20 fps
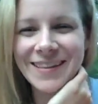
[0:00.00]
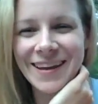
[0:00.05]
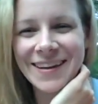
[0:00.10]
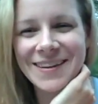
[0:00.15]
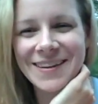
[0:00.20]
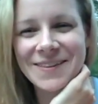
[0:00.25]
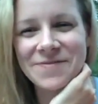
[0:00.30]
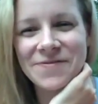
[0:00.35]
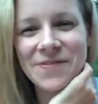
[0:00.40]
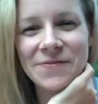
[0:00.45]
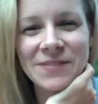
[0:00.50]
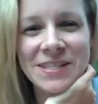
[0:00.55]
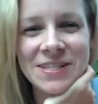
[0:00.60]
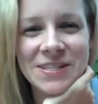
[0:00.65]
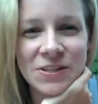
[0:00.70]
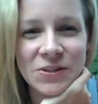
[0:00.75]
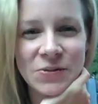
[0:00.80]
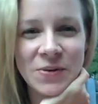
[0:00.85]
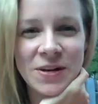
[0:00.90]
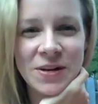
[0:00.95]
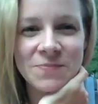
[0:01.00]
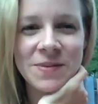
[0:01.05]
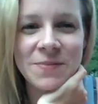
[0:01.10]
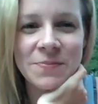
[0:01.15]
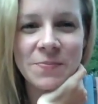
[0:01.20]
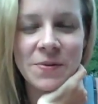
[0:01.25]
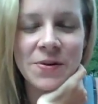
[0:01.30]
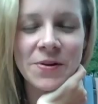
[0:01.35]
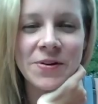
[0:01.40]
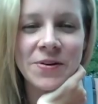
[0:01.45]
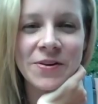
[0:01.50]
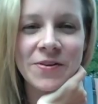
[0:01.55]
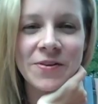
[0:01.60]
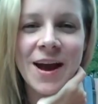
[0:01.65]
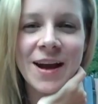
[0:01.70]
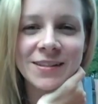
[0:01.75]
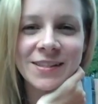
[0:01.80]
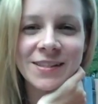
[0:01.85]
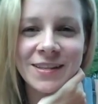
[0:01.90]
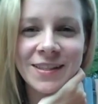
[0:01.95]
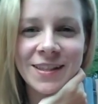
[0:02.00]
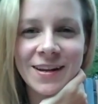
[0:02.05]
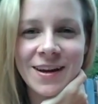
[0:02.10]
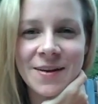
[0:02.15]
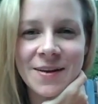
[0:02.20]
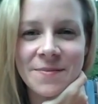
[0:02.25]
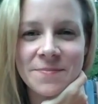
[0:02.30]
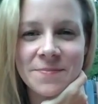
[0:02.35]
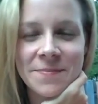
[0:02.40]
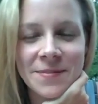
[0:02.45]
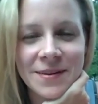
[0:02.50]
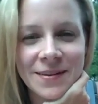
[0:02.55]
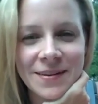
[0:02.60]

Like if 15 to 20 people are interacting, then I'm